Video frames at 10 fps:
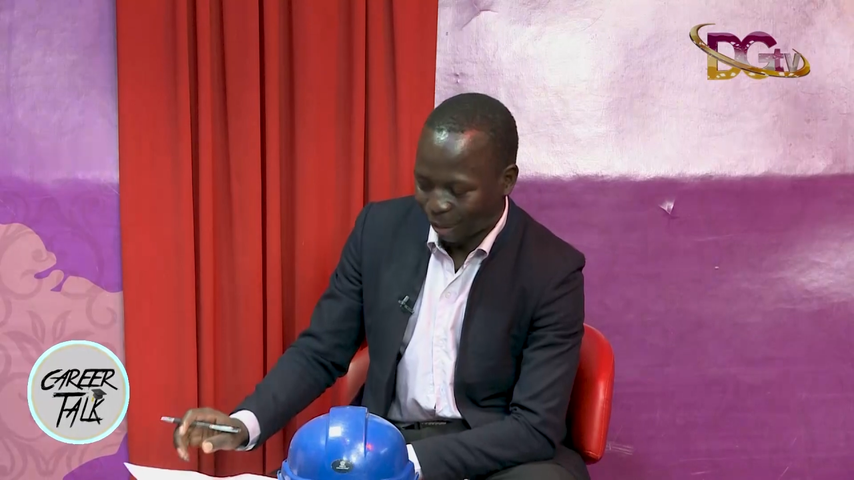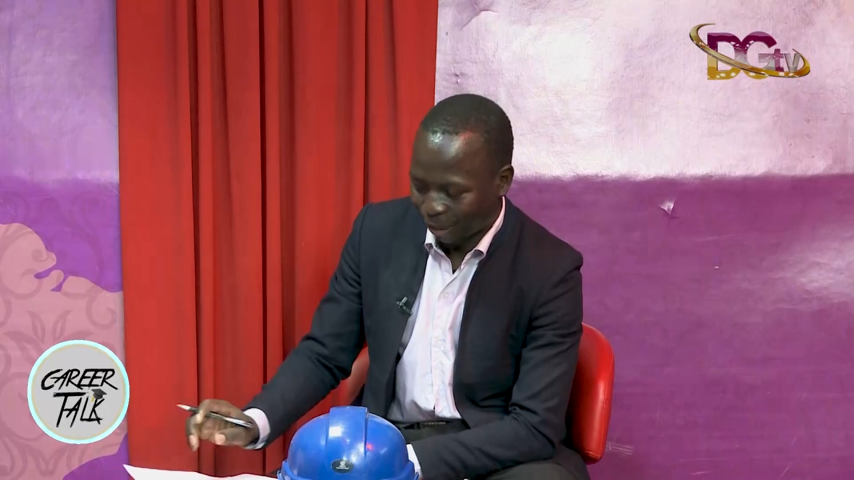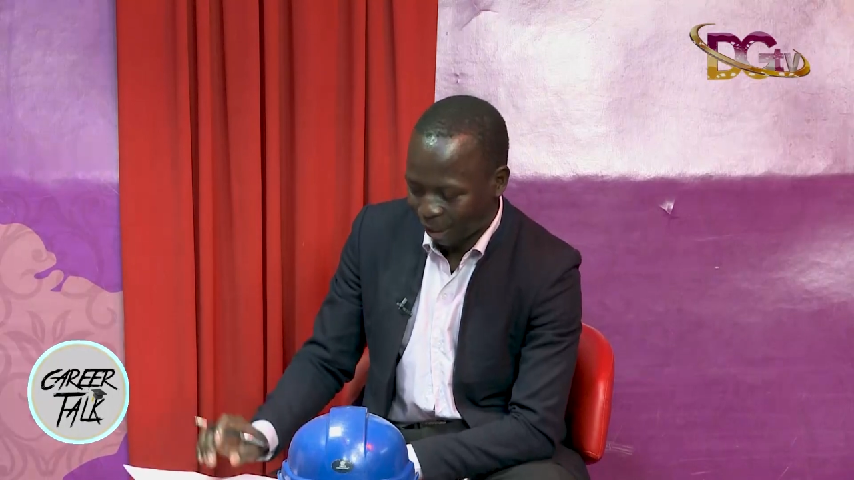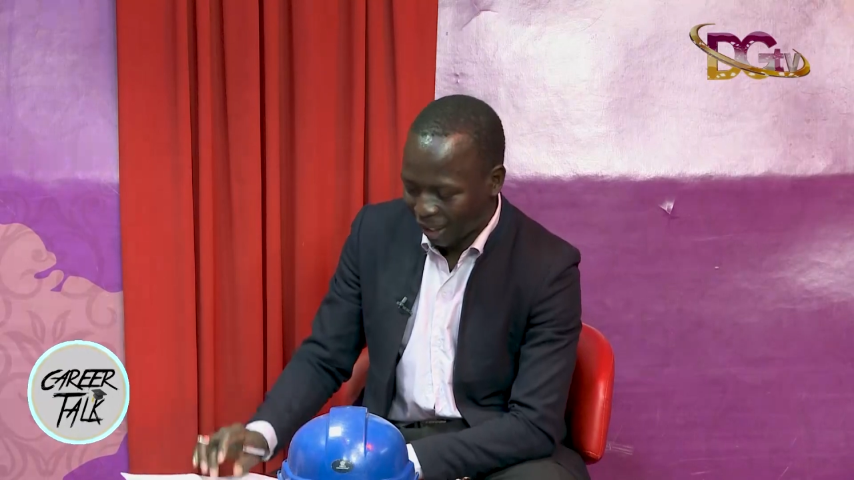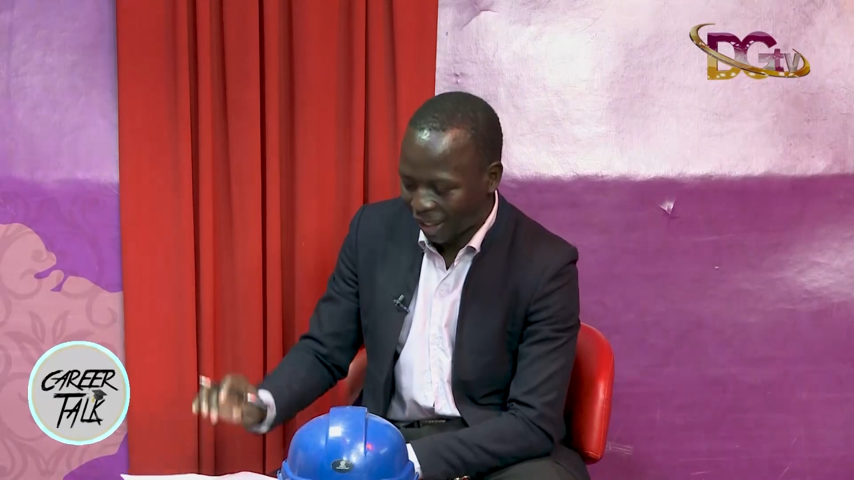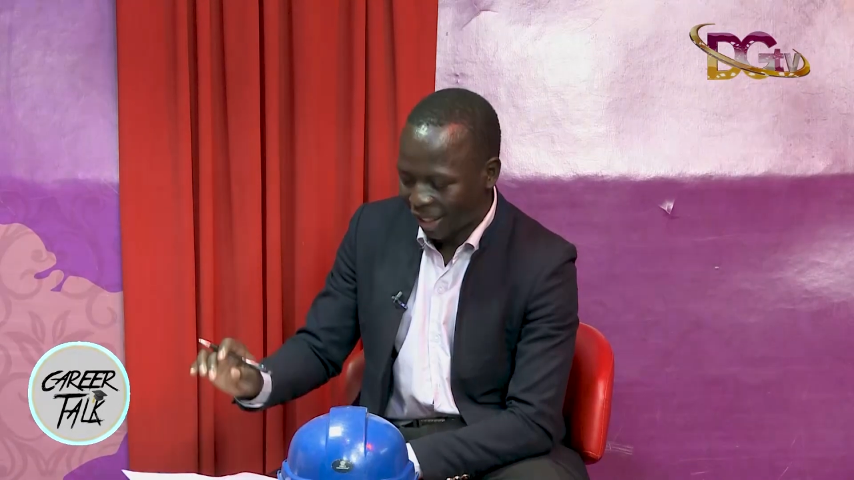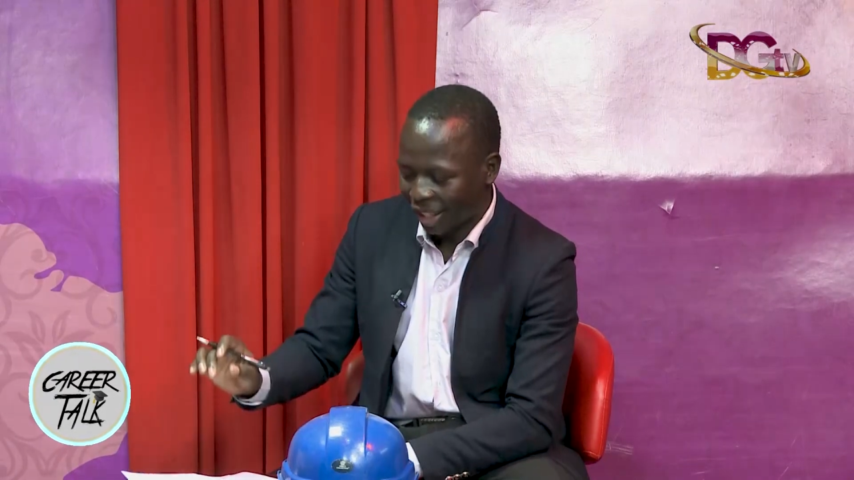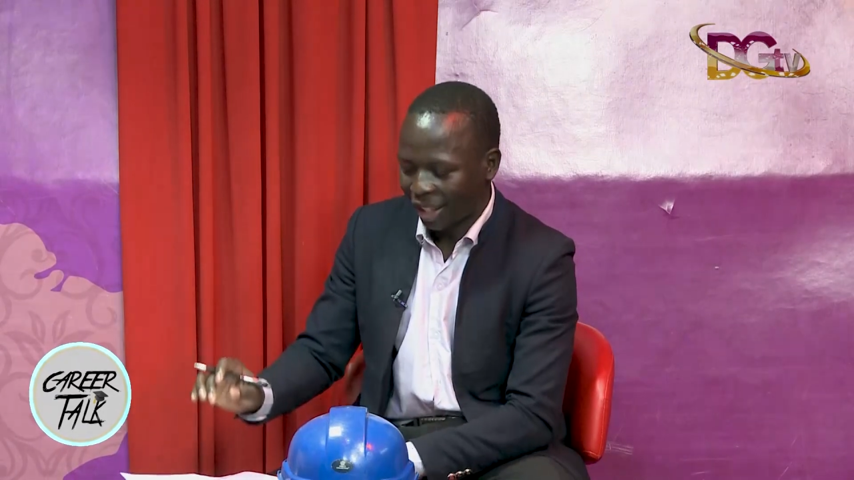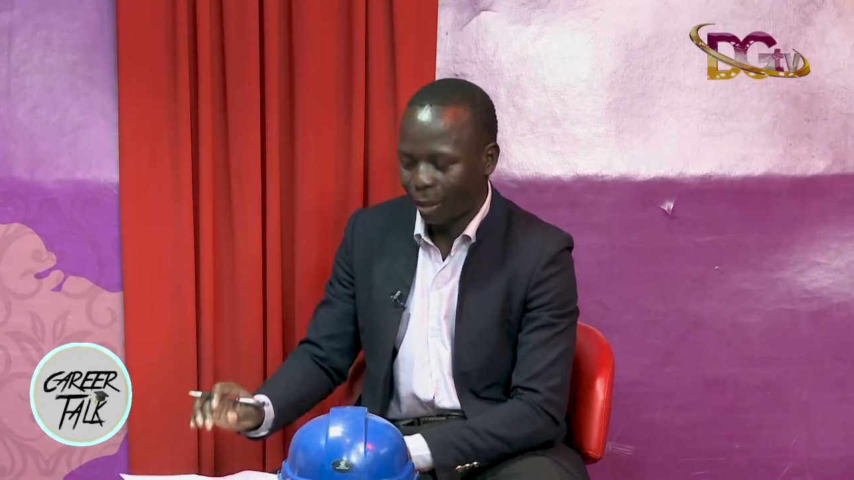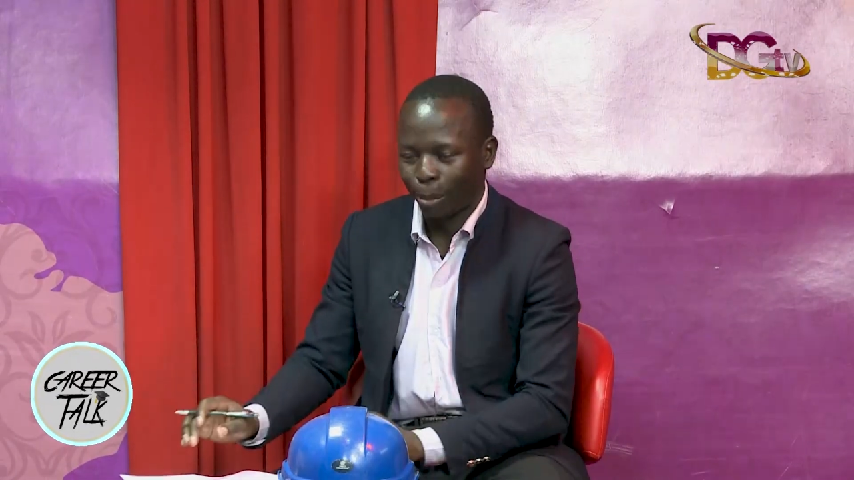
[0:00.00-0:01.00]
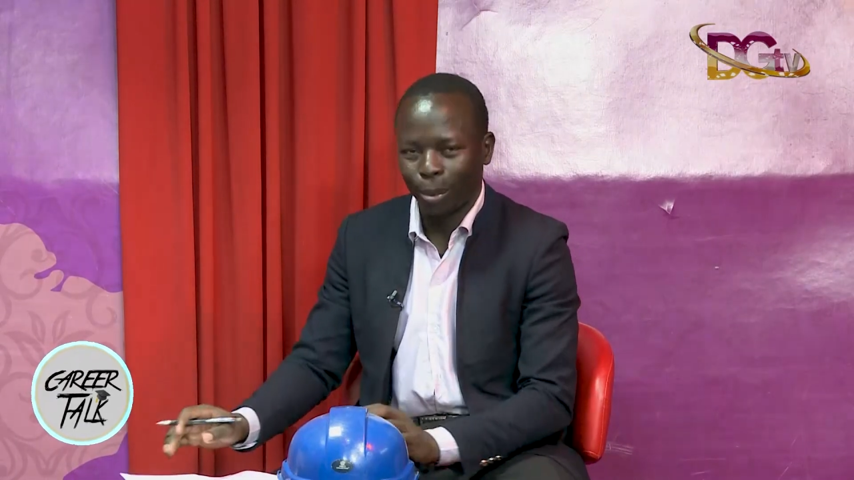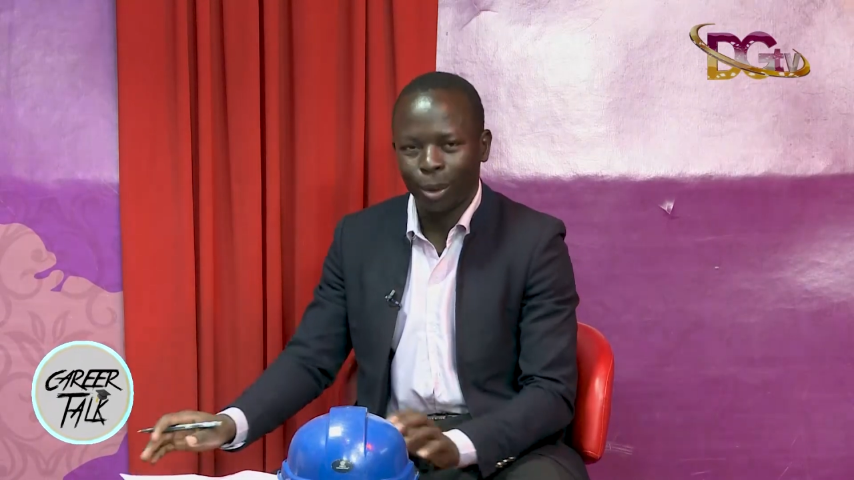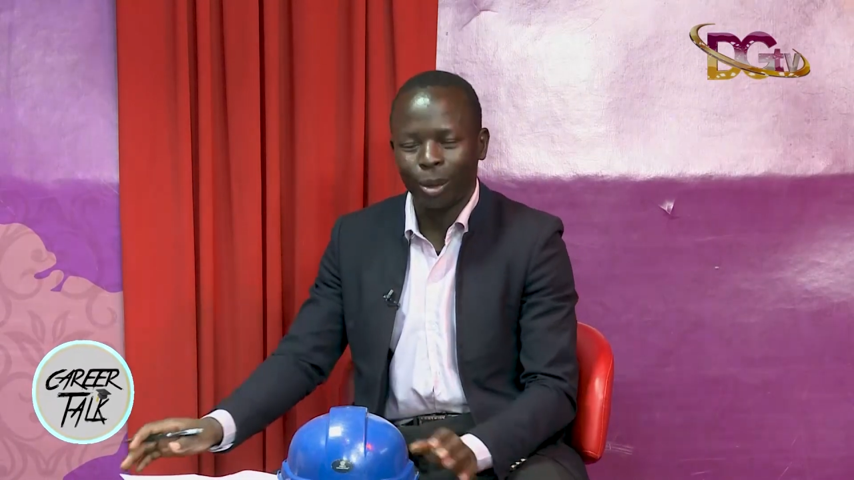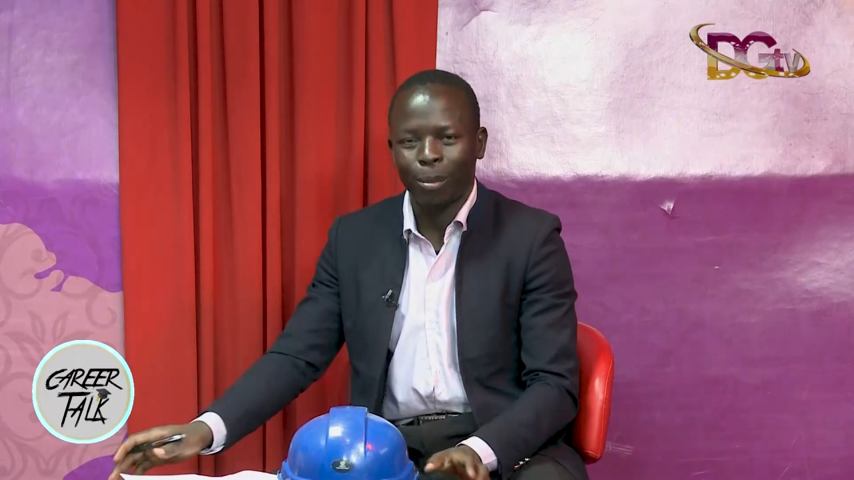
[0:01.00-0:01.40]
Fredrick and Paul.